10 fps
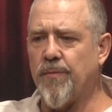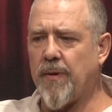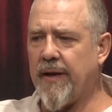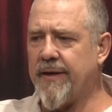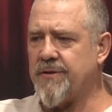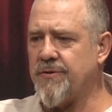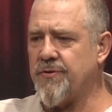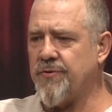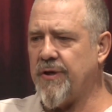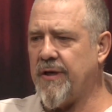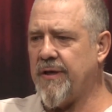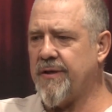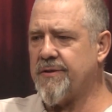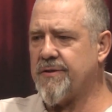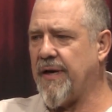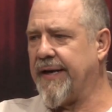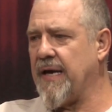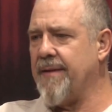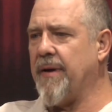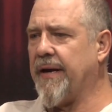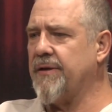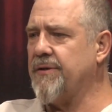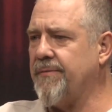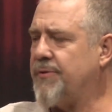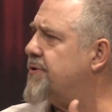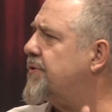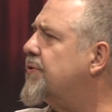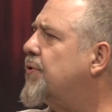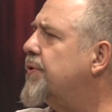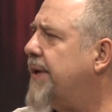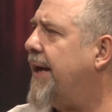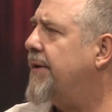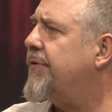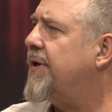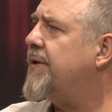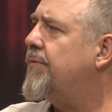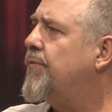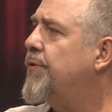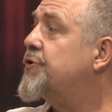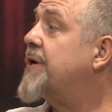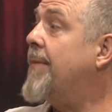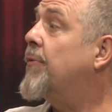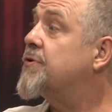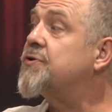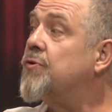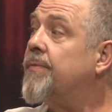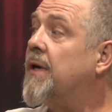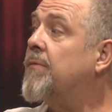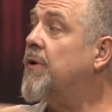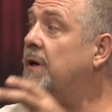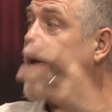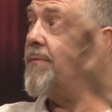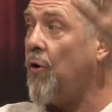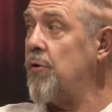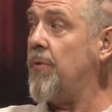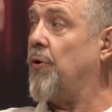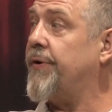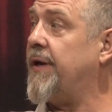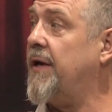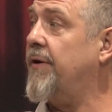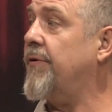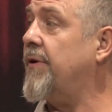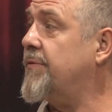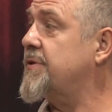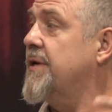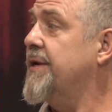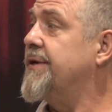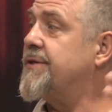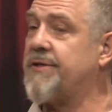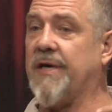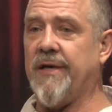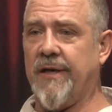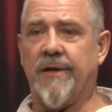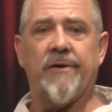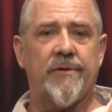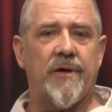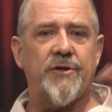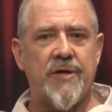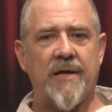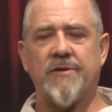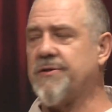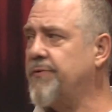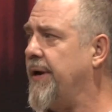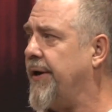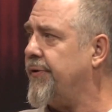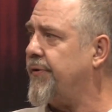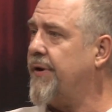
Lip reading: plays in 2 years. I came back and did a musical called Candide, which Cameron saw me in when I had long blonde hair and I was skinny, and I danced around.